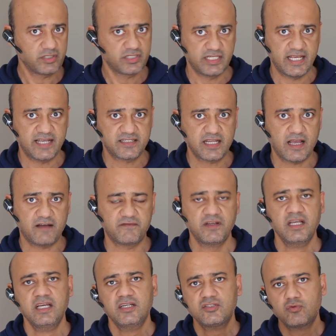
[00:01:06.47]
CSF,
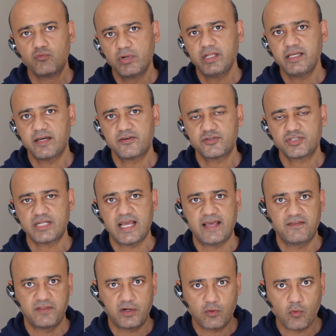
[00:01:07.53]
to really
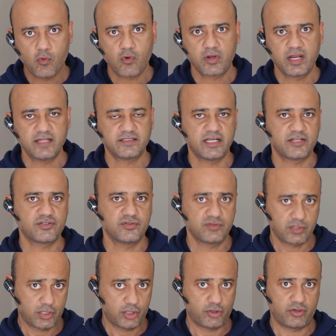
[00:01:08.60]
understand their organization's
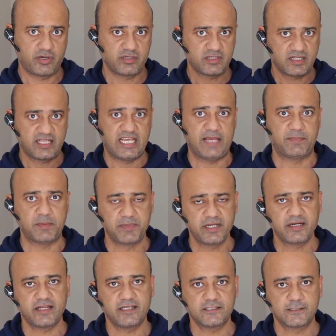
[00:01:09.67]
current
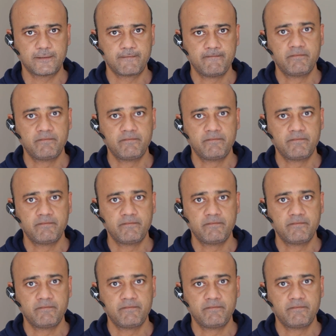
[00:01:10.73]
capabilities,